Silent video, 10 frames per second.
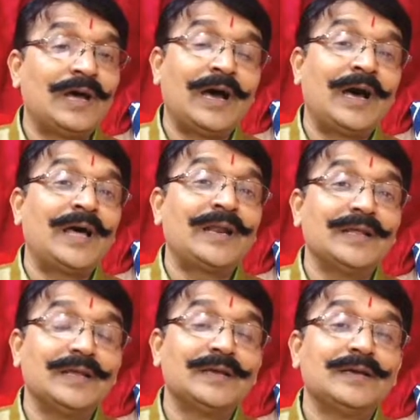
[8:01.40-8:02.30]

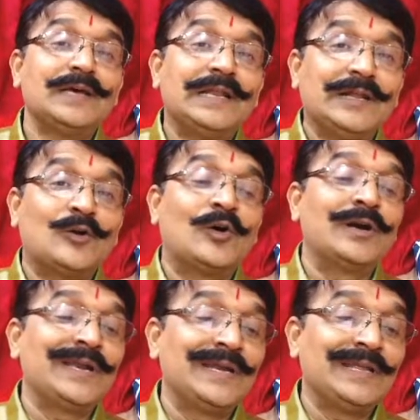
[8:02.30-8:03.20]
are
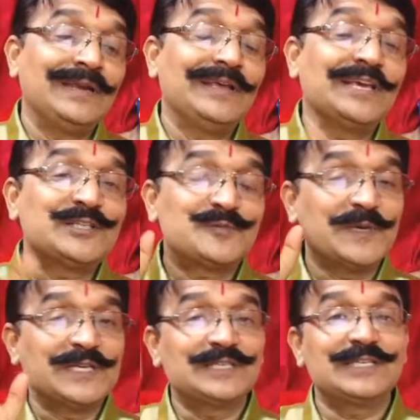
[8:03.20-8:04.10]
recorded in
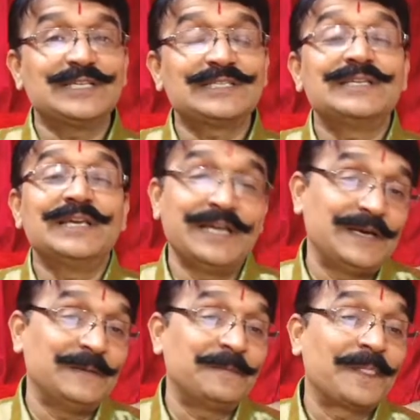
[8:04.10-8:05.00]
expenses
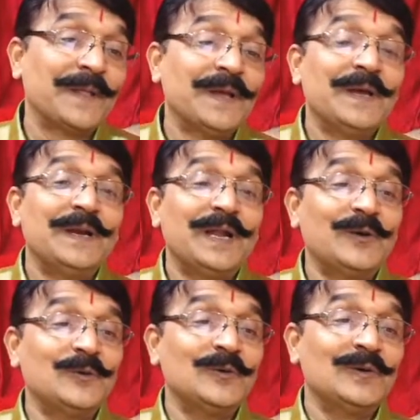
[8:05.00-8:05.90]
head.
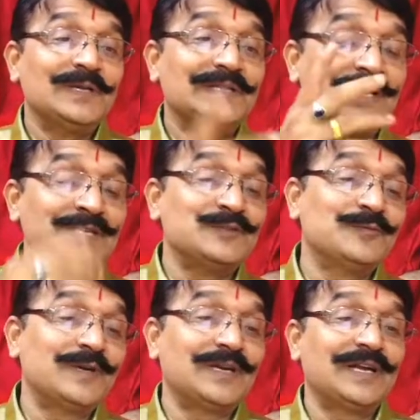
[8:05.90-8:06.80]
Now there is
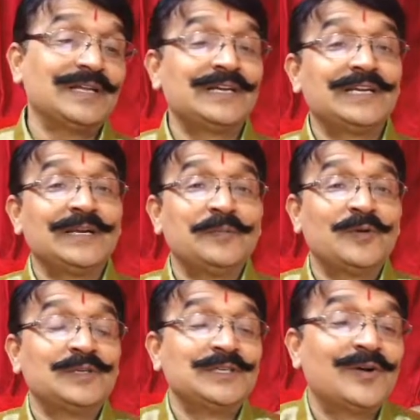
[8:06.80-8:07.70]
one another
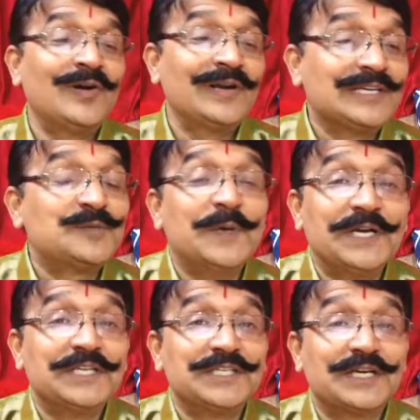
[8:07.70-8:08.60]
terminology called
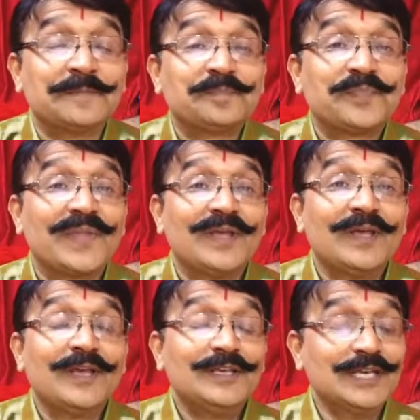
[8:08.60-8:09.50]
expenditure.
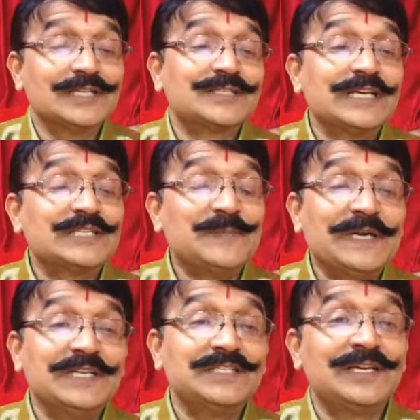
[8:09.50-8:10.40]
Yes,
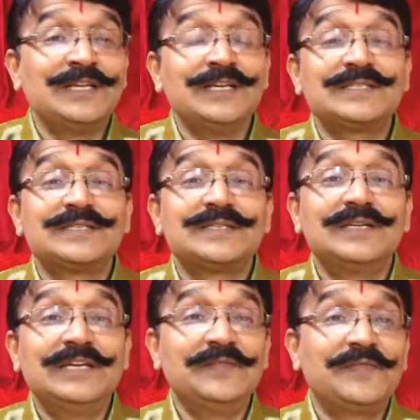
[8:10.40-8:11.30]
expenditure is
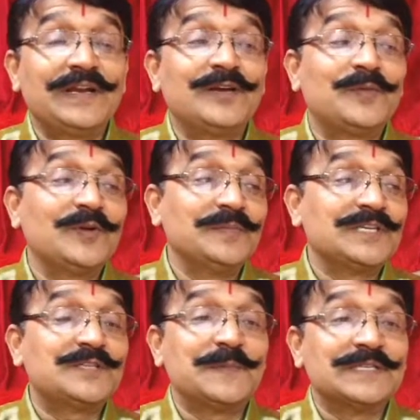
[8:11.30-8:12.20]
different from
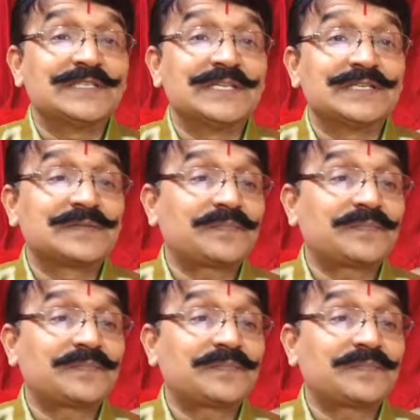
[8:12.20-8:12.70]
expenses.